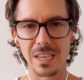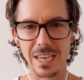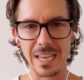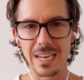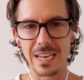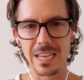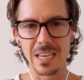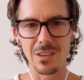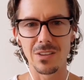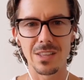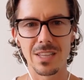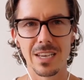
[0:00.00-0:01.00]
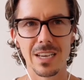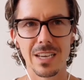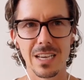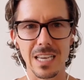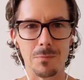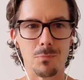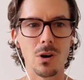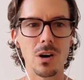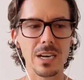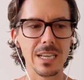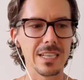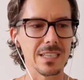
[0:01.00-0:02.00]
And it
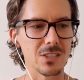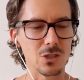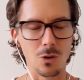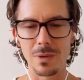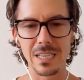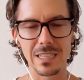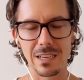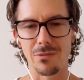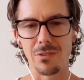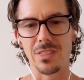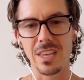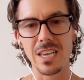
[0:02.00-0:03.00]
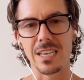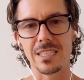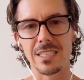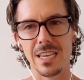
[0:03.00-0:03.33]
brought in so many different things.